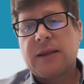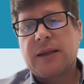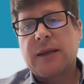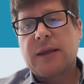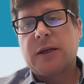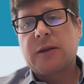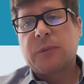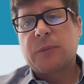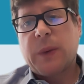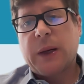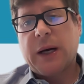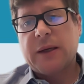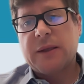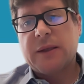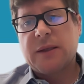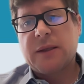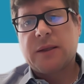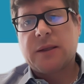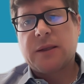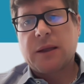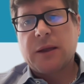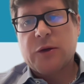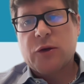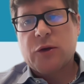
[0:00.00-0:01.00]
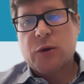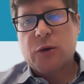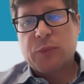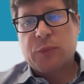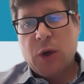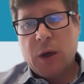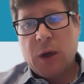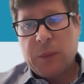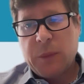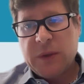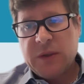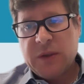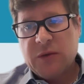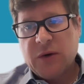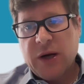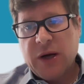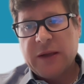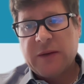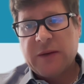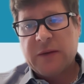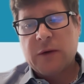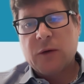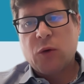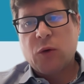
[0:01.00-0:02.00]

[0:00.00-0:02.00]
third-party intellectual property rights